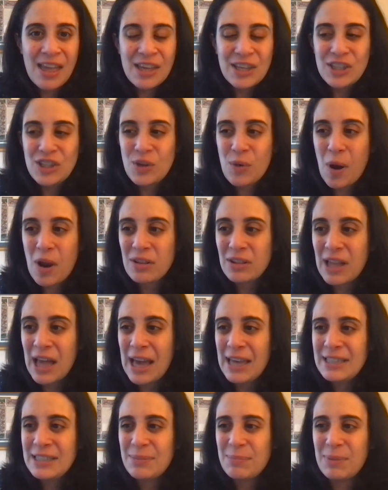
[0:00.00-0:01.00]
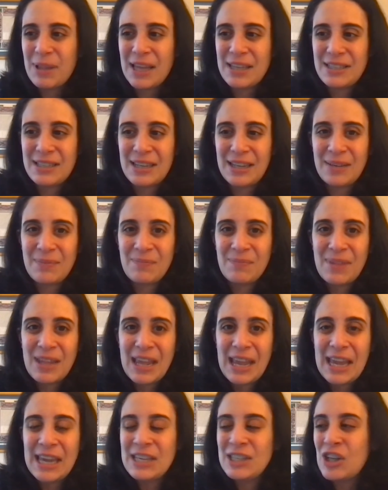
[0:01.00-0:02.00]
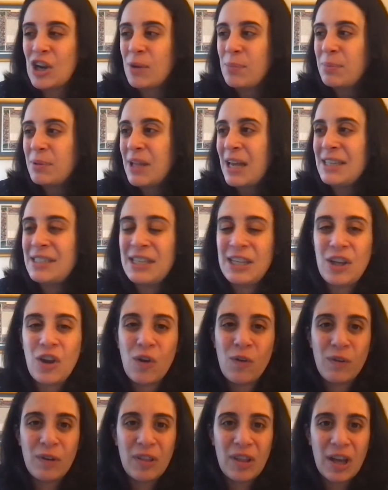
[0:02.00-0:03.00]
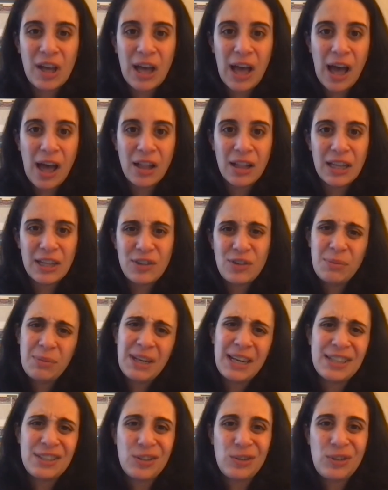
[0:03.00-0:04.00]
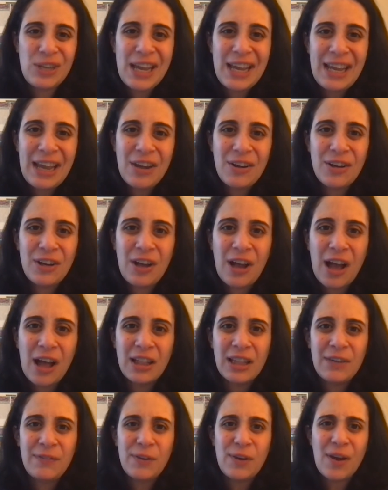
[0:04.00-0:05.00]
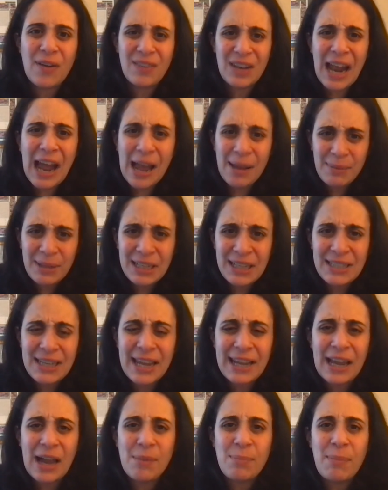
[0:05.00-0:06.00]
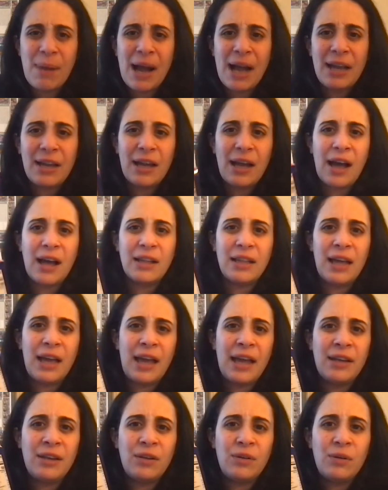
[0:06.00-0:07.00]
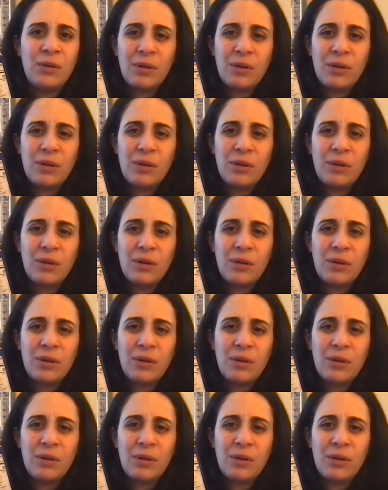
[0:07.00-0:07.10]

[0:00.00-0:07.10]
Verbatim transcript: So our last blessing is our blessing over the challah. So I'm going to ask you, take out your challah if you have it. I'm going to take out my challah and